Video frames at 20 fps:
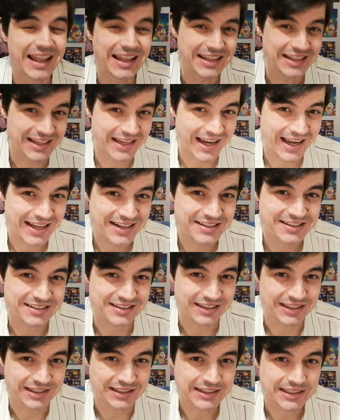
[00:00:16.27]
the
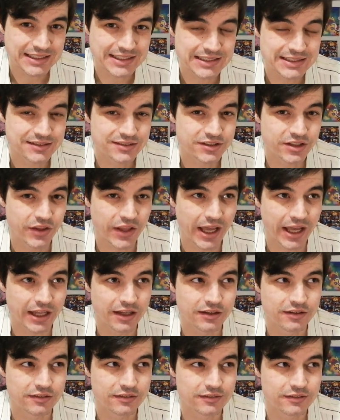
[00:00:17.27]
answer to
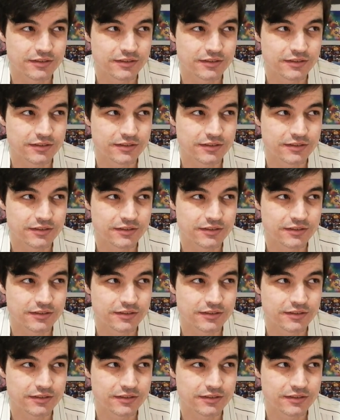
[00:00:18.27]
that,